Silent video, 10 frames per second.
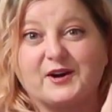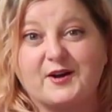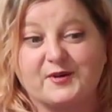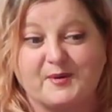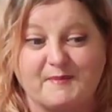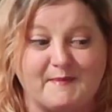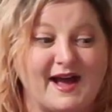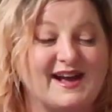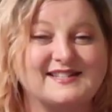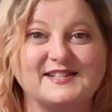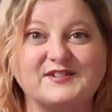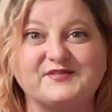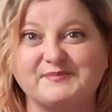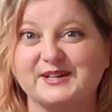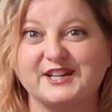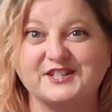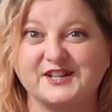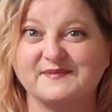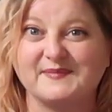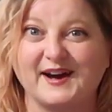another massive bookish
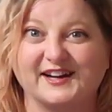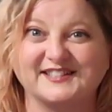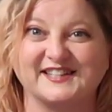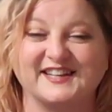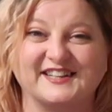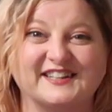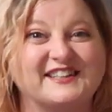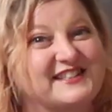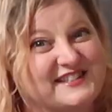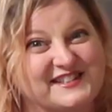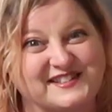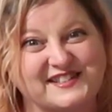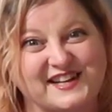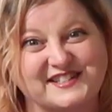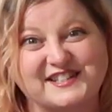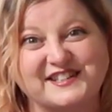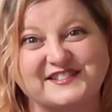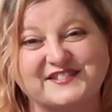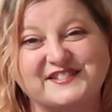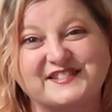unboxing, so stay
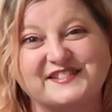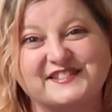tuned.